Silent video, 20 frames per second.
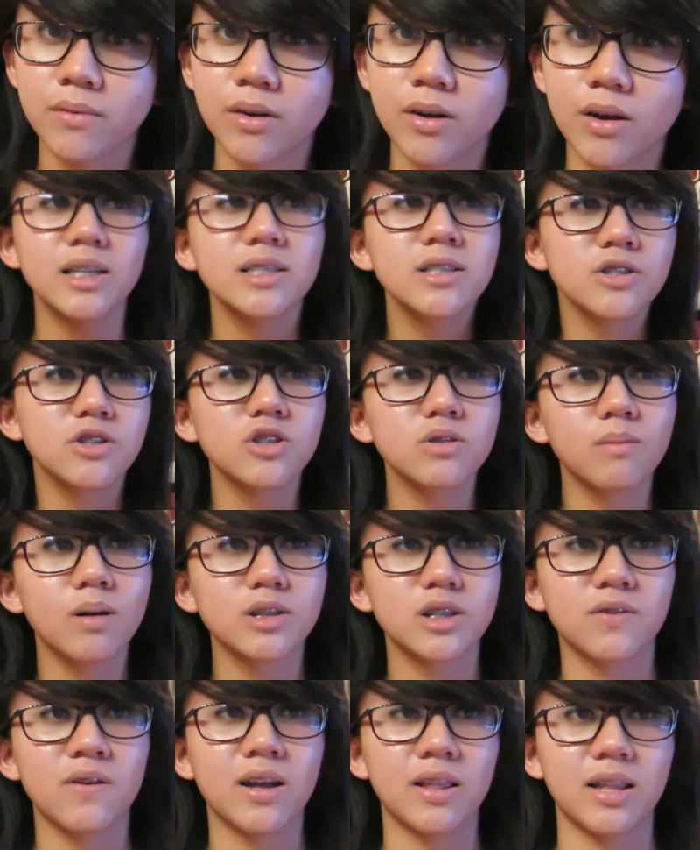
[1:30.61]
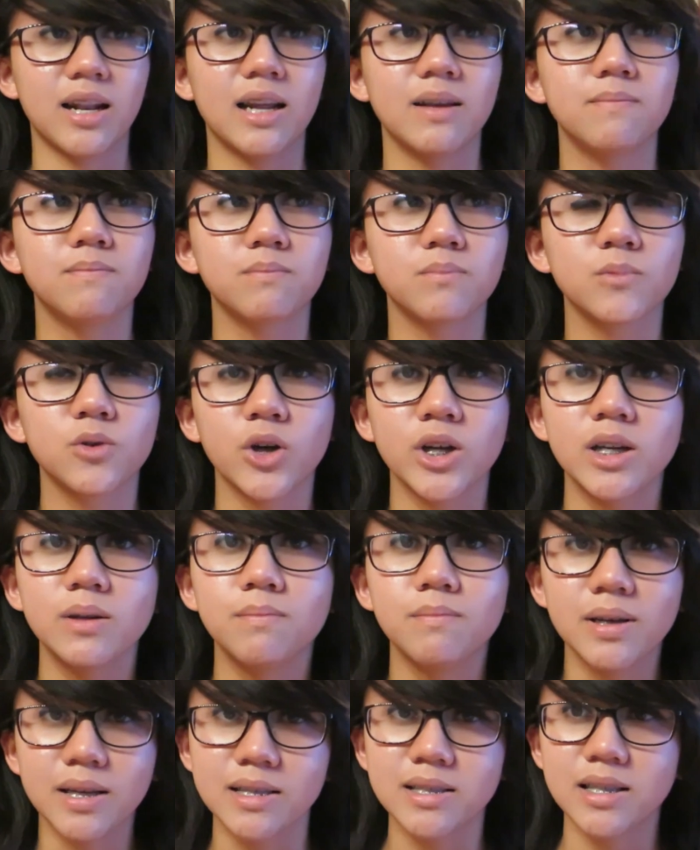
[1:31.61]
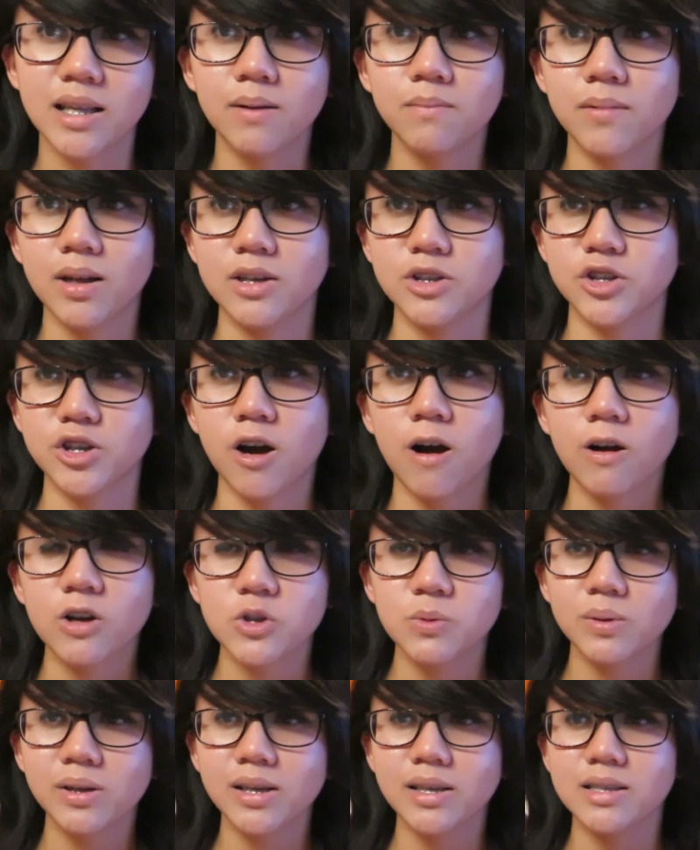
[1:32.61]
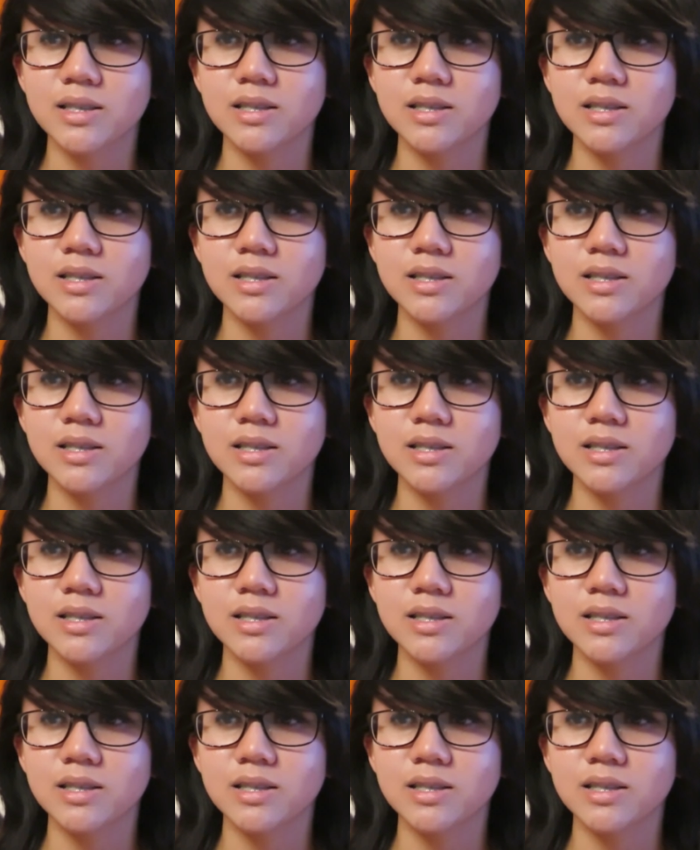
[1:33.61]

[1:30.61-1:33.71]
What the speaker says: It isn't so much the fact that I'm going to miss them that shocks me,